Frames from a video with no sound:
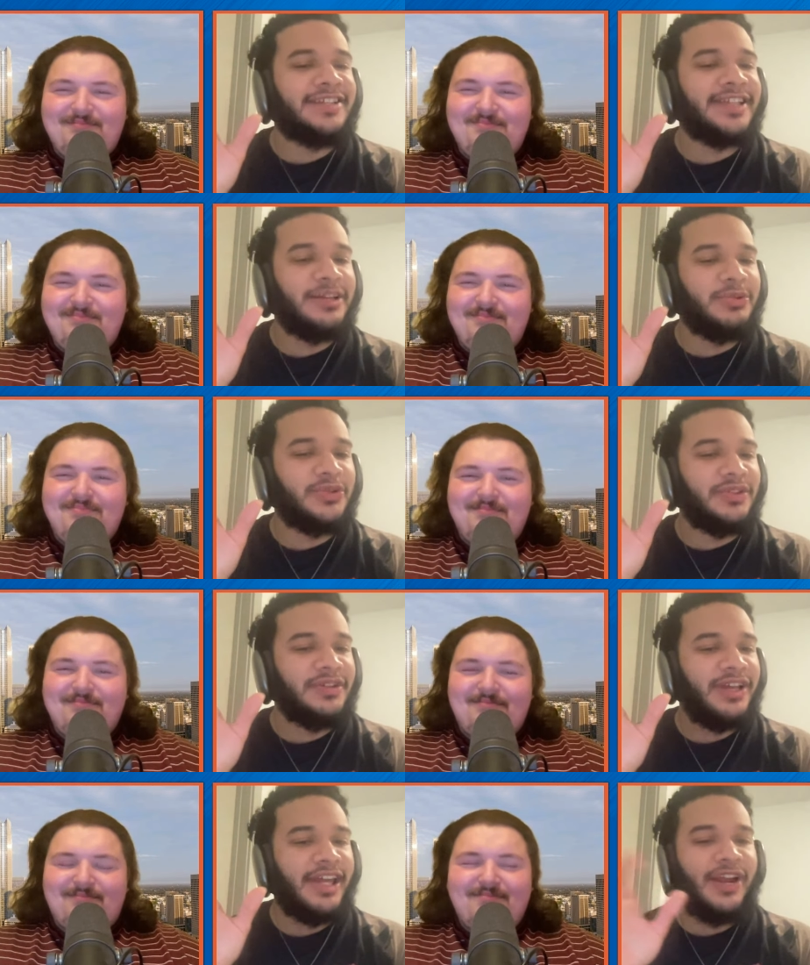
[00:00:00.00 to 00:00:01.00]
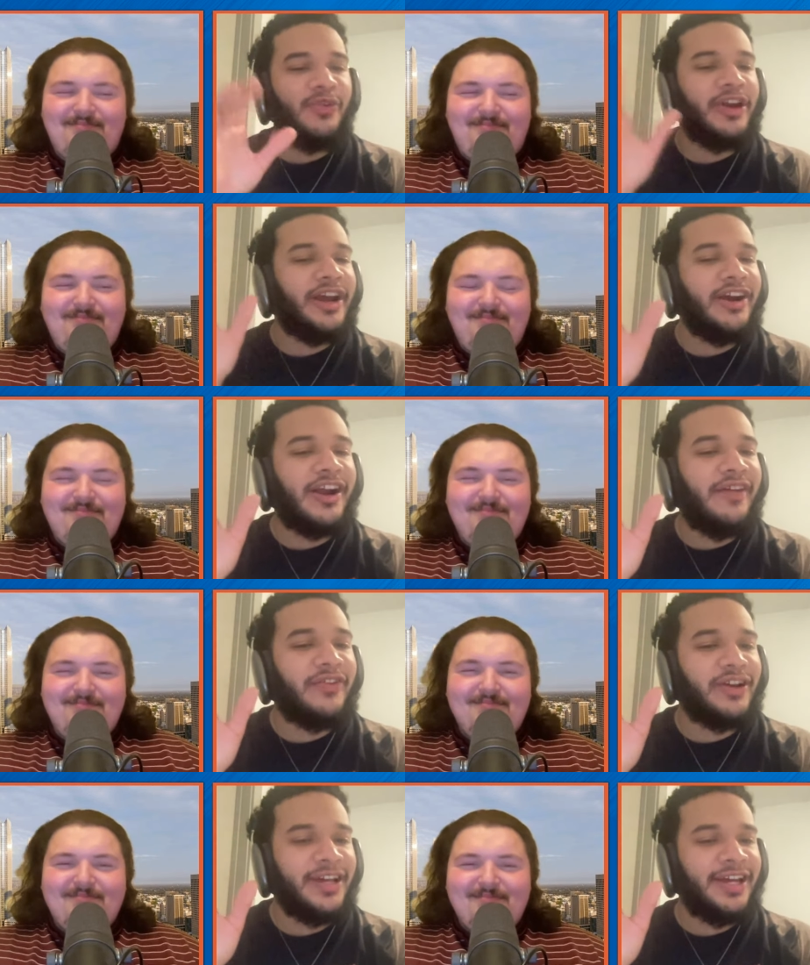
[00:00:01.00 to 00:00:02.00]
Speaker 1: syllable. He didn't want to hear it
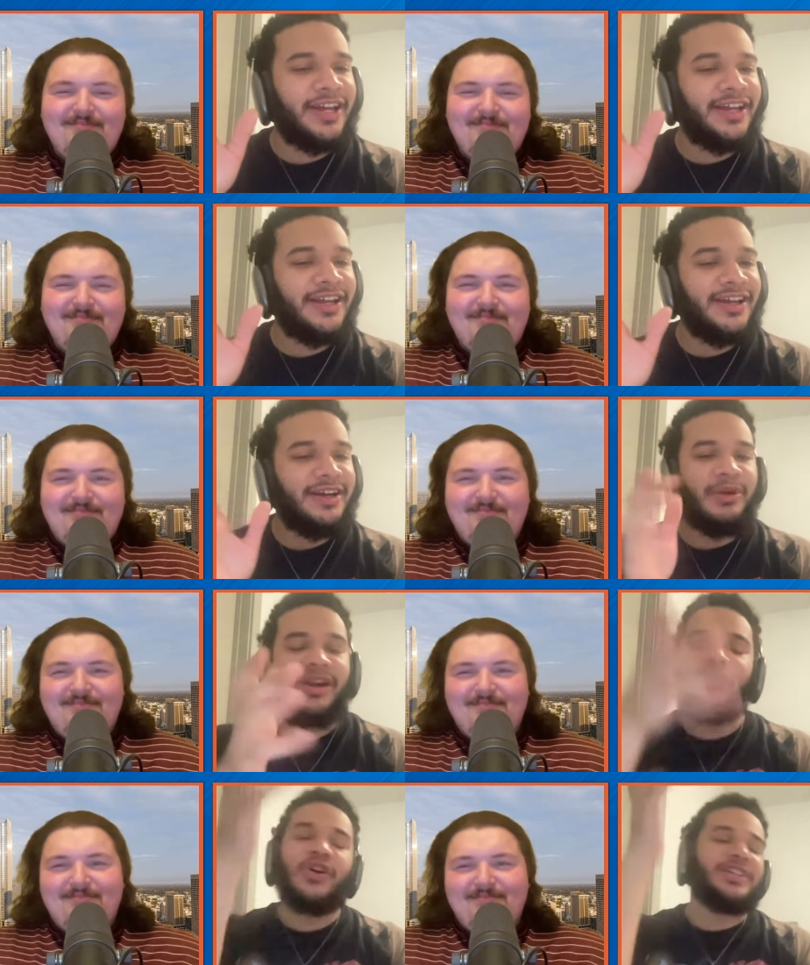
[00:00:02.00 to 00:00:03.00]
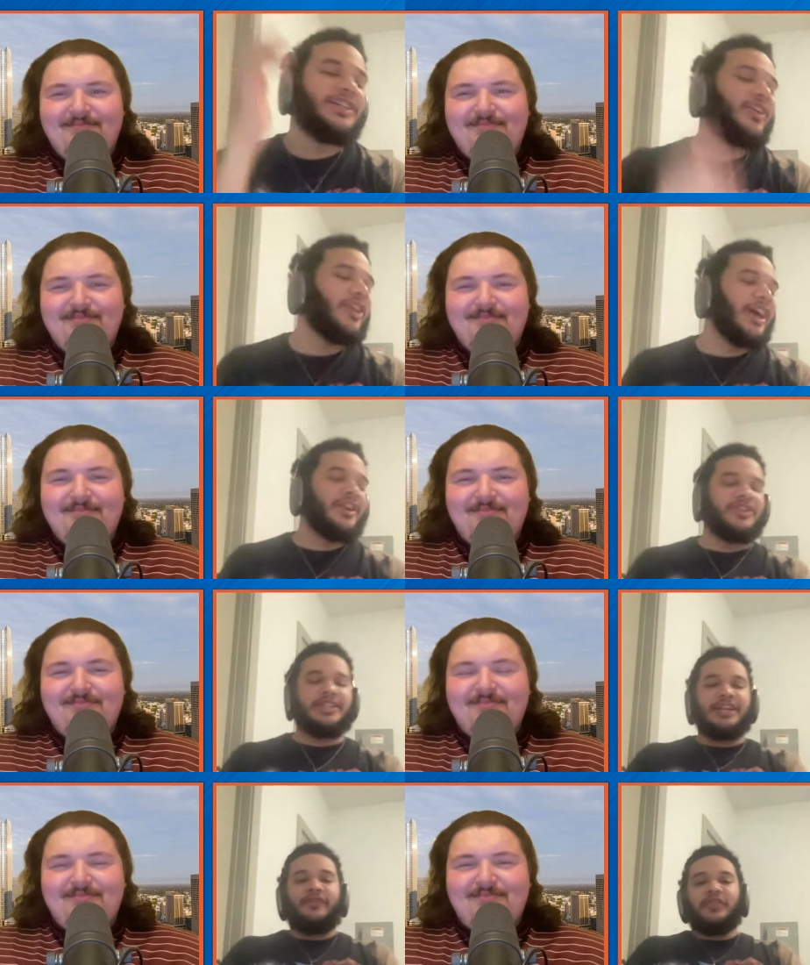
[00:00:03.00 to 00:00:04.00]
ever again. But of course, you know, the
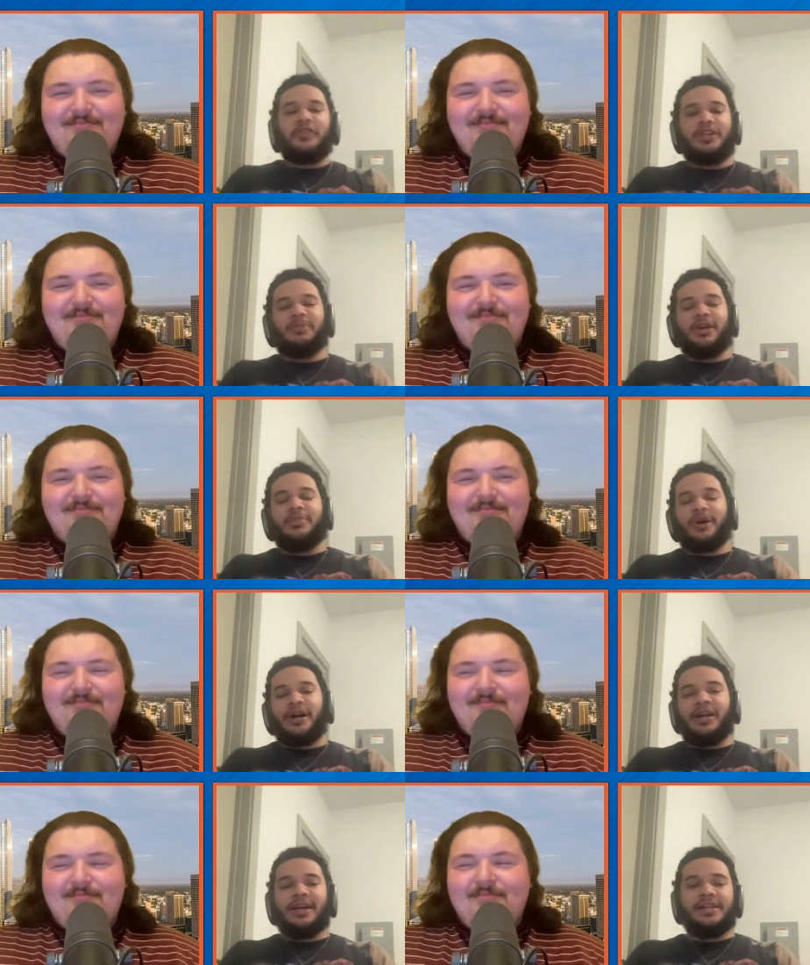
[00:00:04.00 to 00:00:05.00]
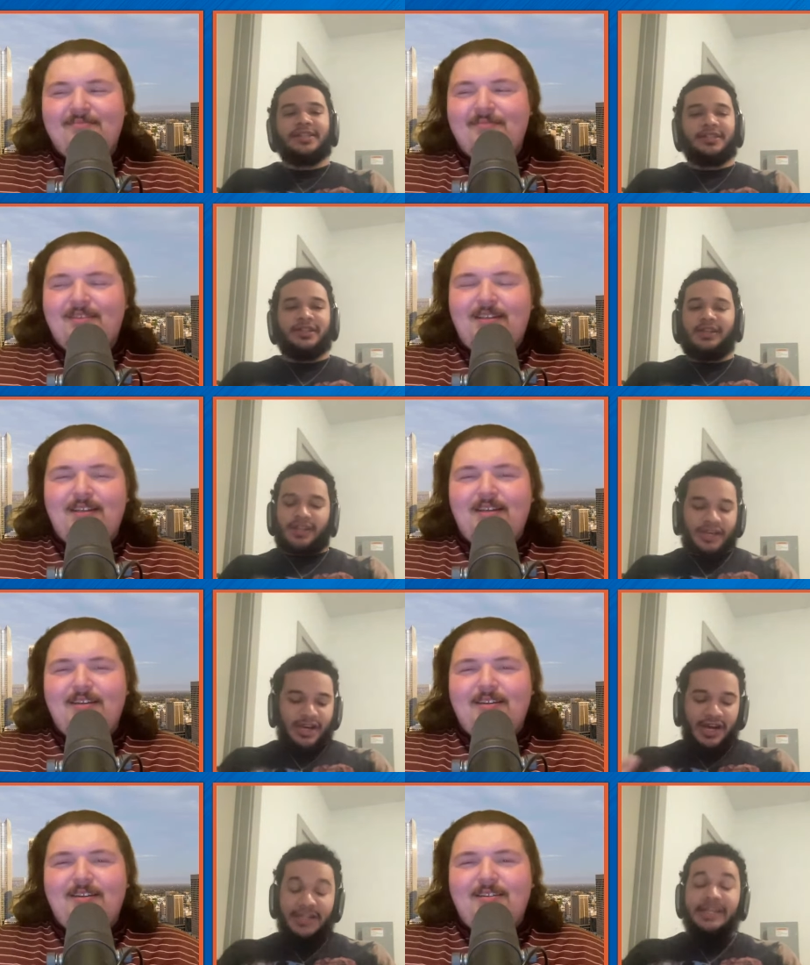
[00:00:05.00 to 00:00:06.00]
energy's different on these player podcasts, and
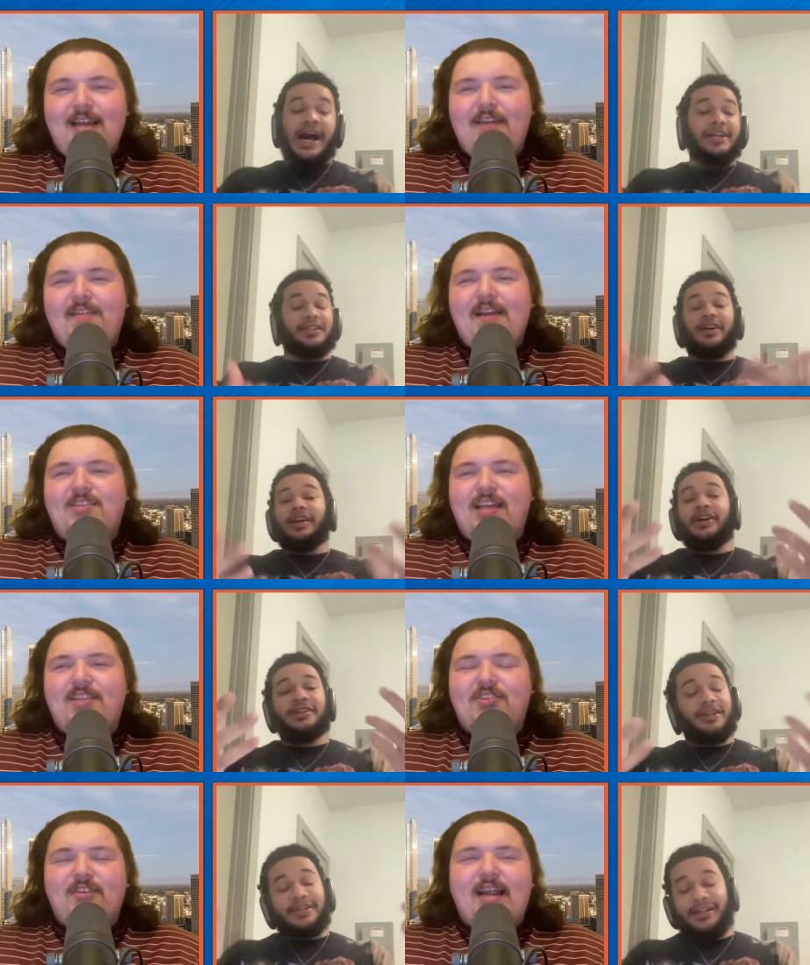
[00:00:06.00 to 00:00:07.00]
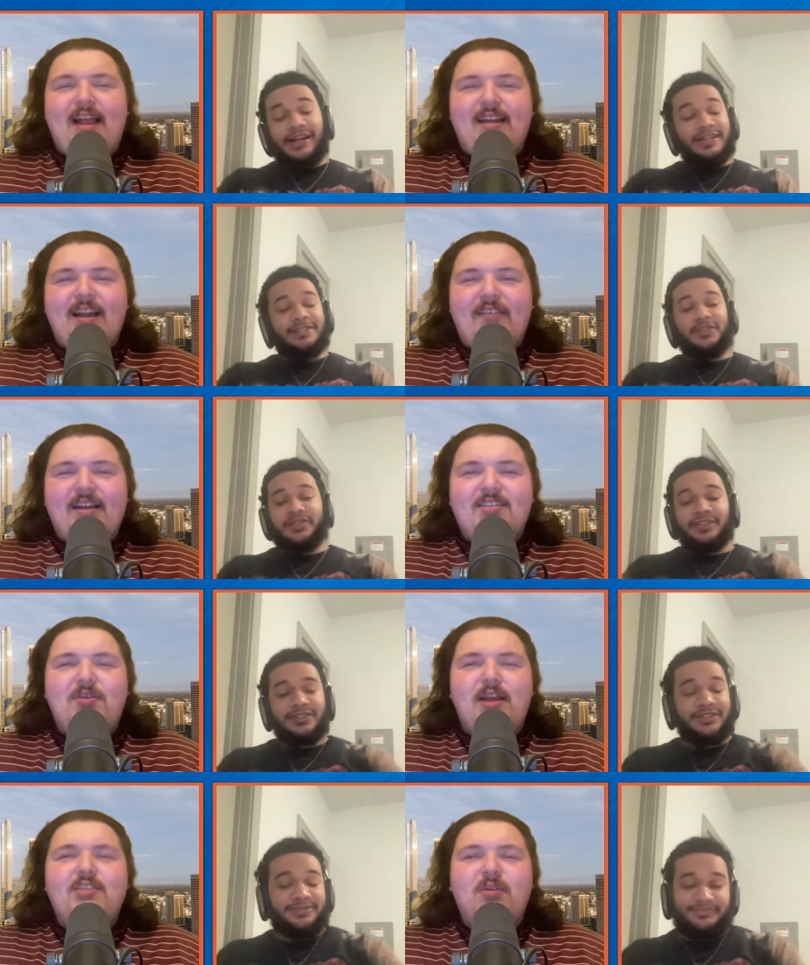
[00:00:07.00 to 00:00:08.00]
and these
Speaker 2: guys. Yeah, and that's gonna, that's the reality of it. It's a
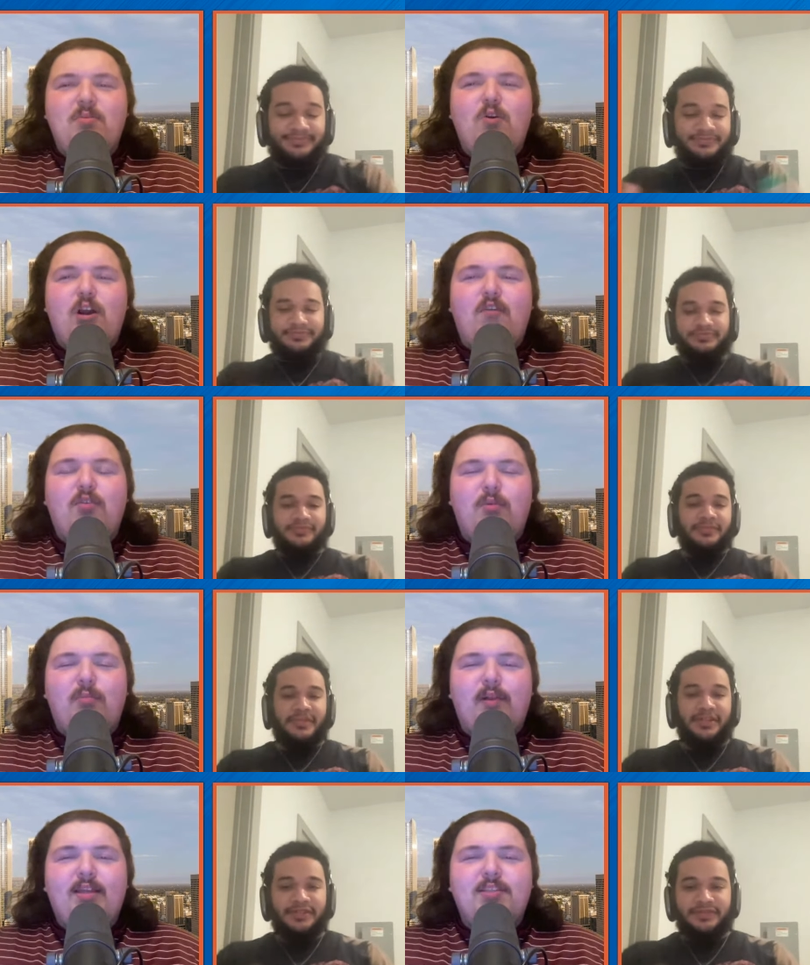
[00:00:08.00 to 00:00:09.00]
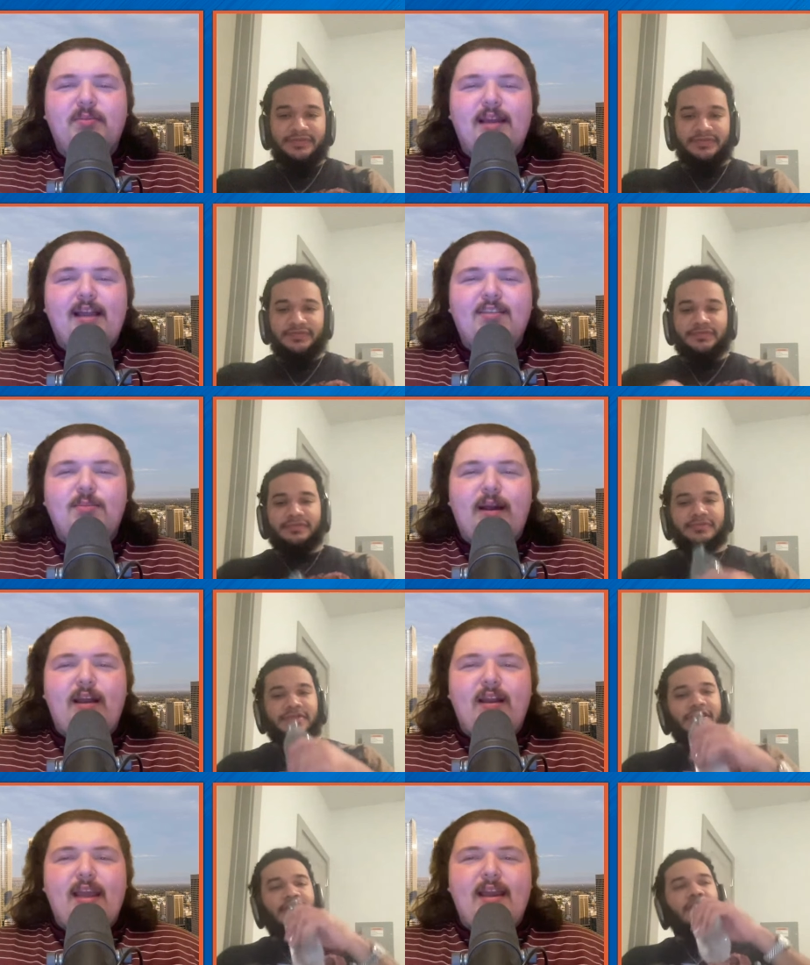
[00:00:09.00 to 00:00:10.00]
it's a more comfortable place to be asked about
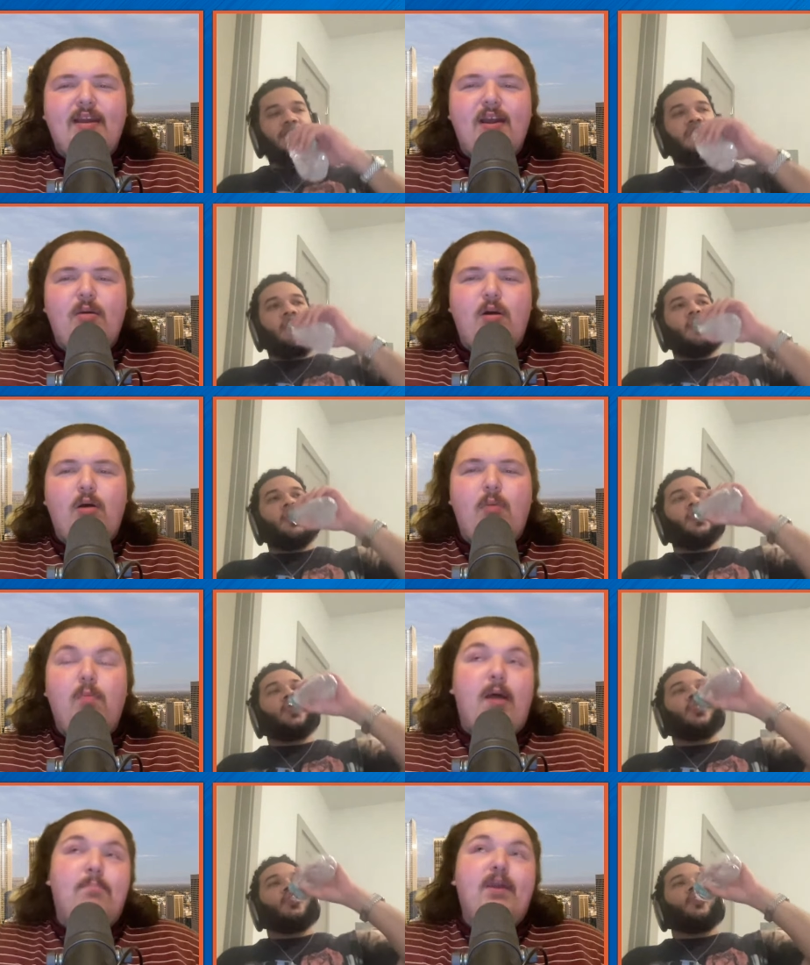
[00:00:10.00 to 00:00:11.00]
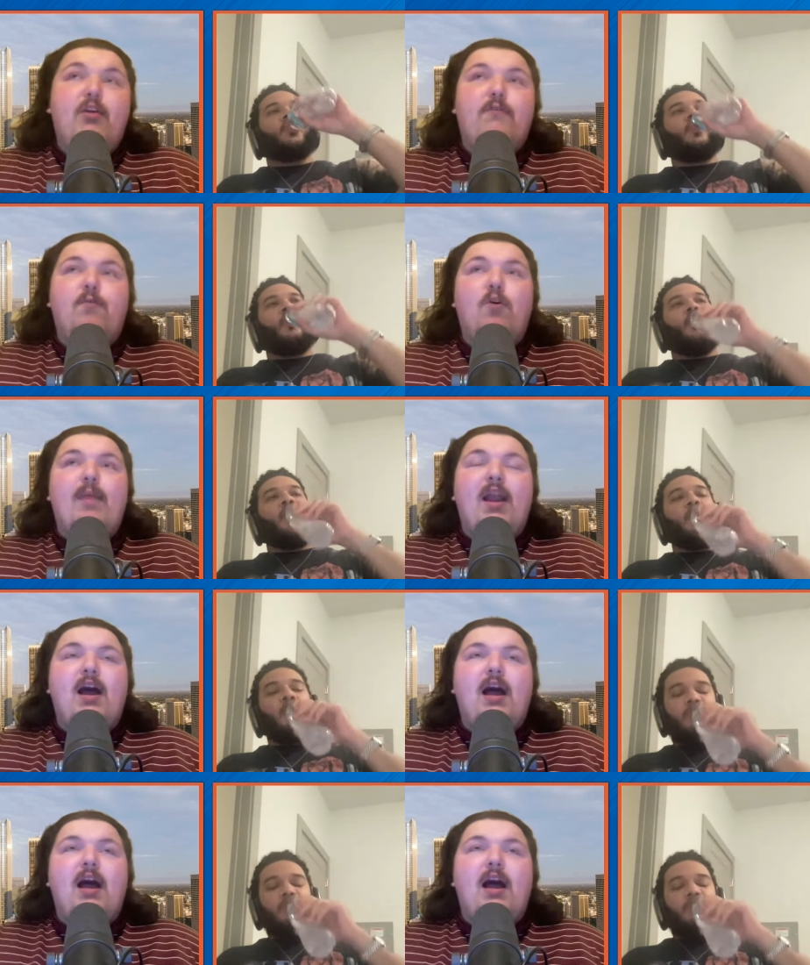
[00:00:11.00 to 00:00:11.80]
it, and a a, a bigger format